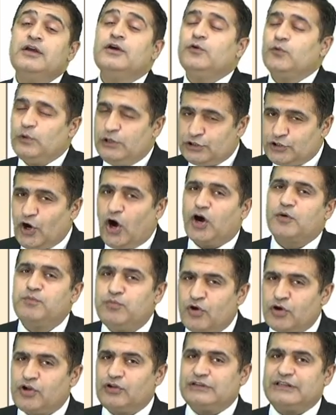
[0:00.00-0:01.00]
We'll talk
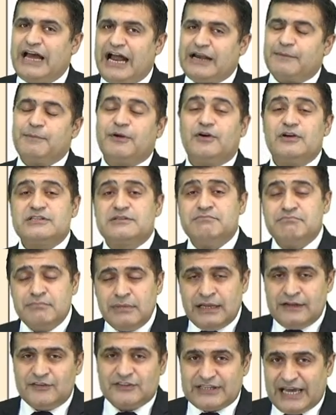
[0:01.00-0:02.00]
more on that, because
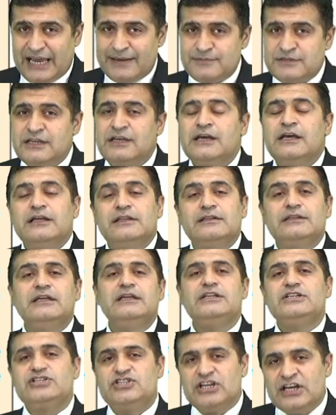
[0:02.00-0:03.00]
many of the times the
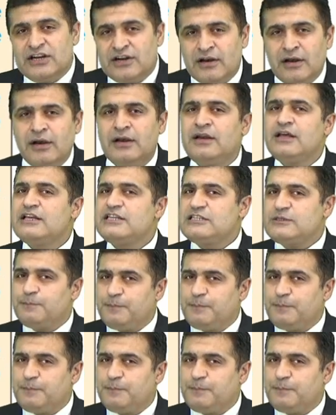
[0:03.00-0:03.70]
general,